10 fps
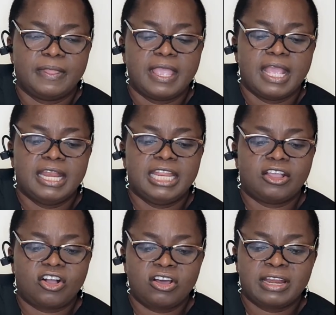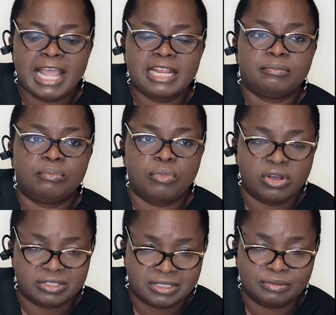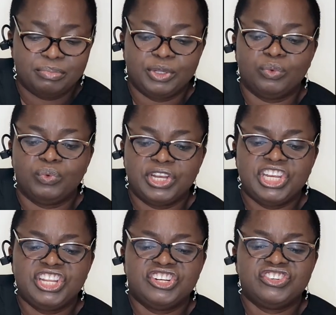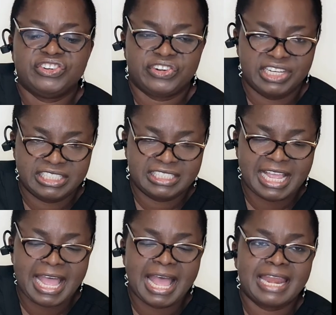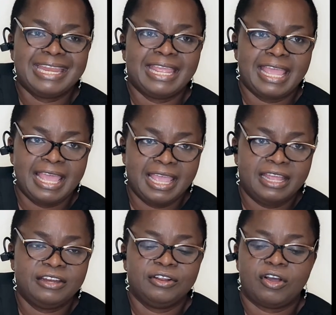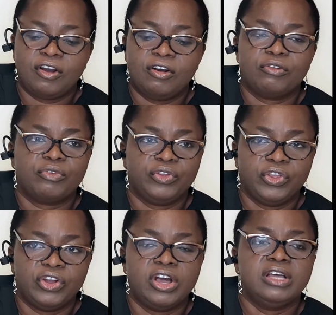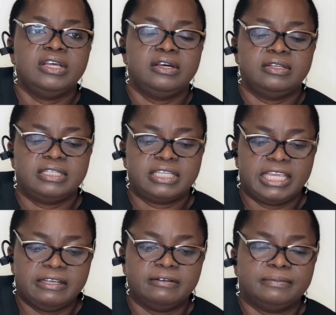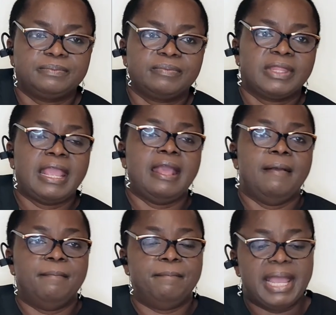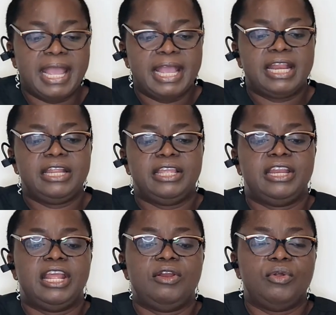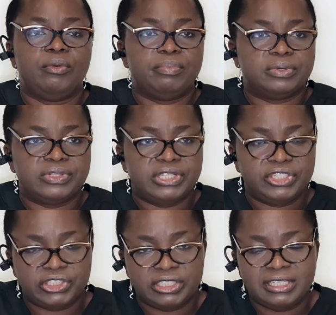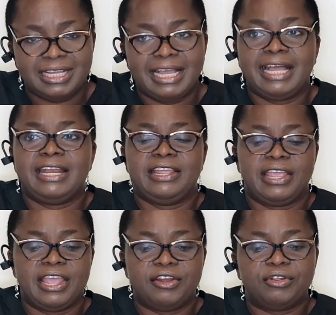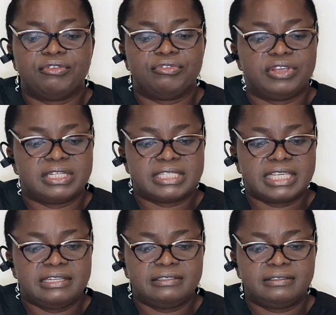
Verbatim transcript: The call light must be within reach at the end of your skill. Bed in a low position at the end of your skill.